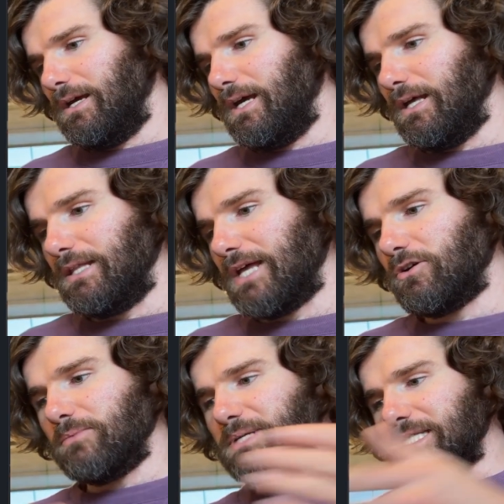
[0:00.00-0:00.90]
And that
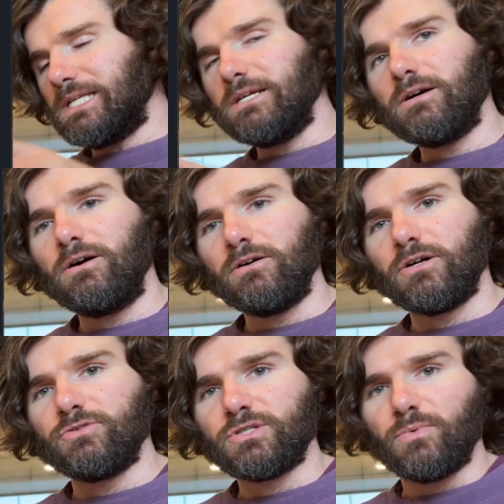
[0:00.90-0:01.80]
RPC call
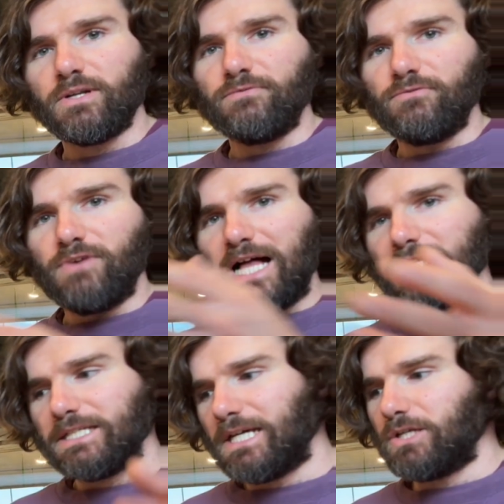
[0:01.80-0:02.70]
goes to one of the
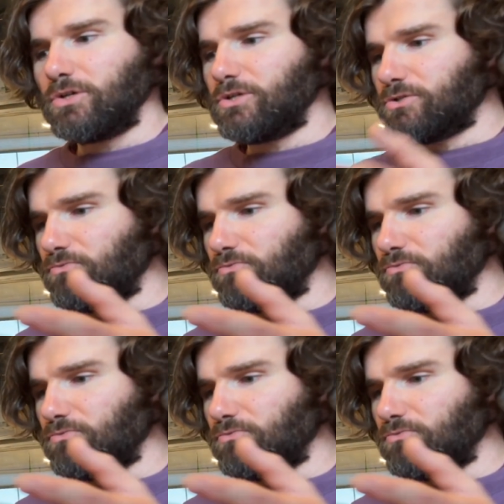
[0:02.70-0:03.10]
validators